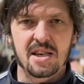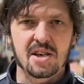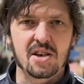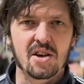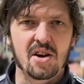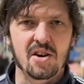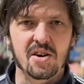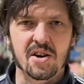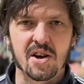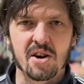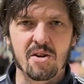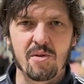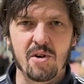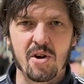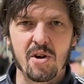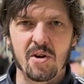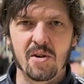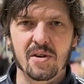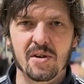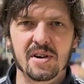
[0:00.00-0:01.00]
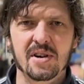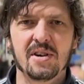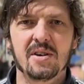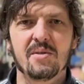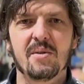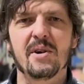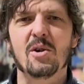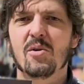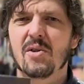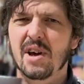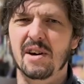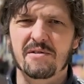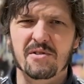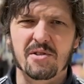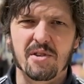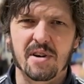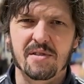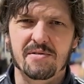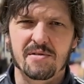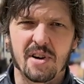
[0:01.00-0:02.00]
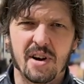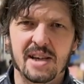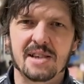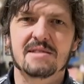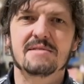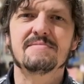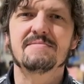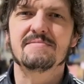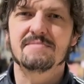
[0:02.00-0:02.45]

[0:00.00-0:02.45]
you can't go wrong. We all love Gruff, right?